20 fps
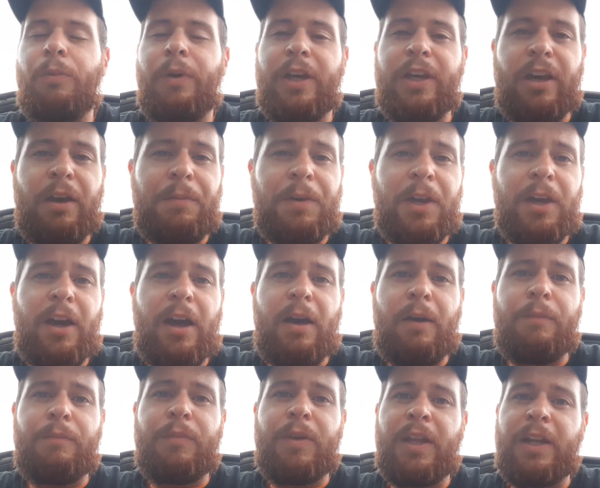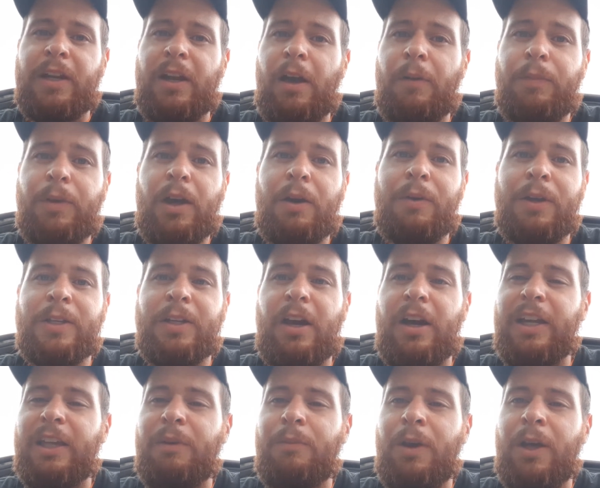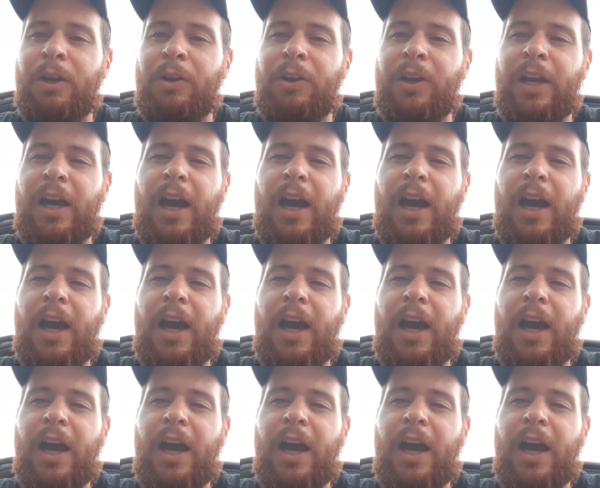be coming up in an upcoming documentary.